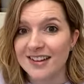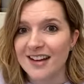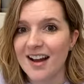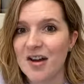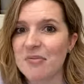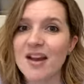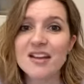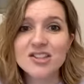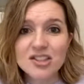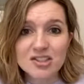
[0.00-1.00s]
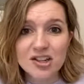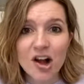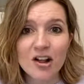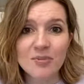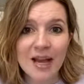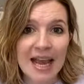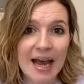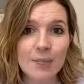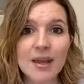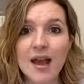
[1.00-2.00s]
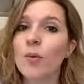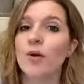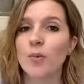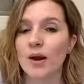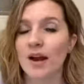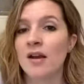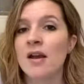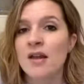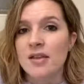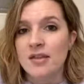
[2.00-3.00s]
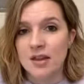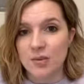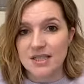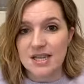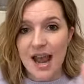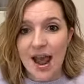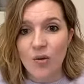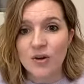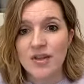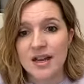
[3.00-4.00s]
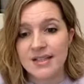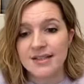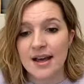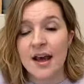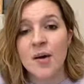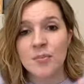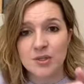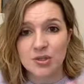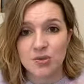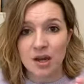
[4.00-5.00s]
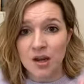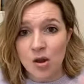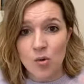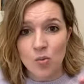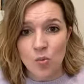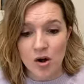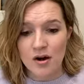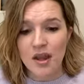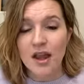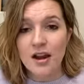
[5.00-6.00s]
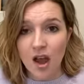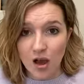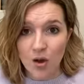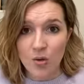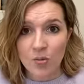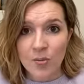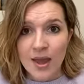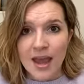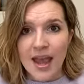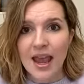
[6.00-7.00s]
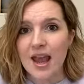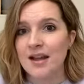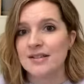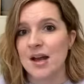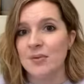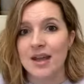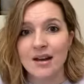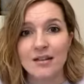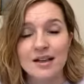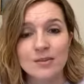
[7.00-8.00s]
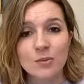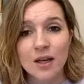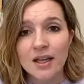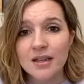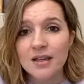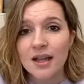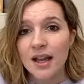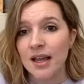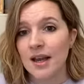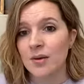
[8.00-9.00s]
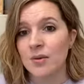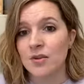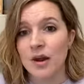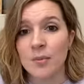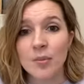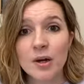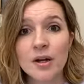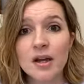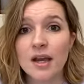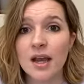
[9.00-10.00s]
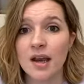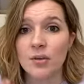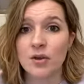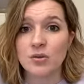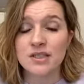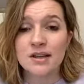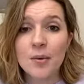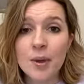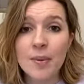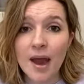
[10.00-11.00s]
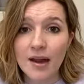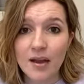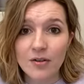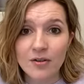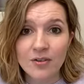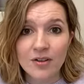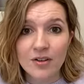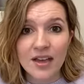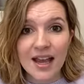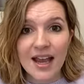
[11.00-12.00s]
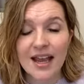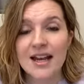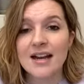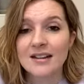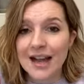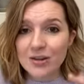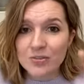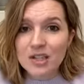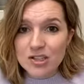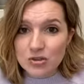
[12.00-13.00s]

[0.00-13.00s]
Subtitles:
I actually used to call it my happy hour, where there was an hour that I set up between work and home, and I would get a glass of wine and I would grab a book and I would go sit on my patio. And it allowed me to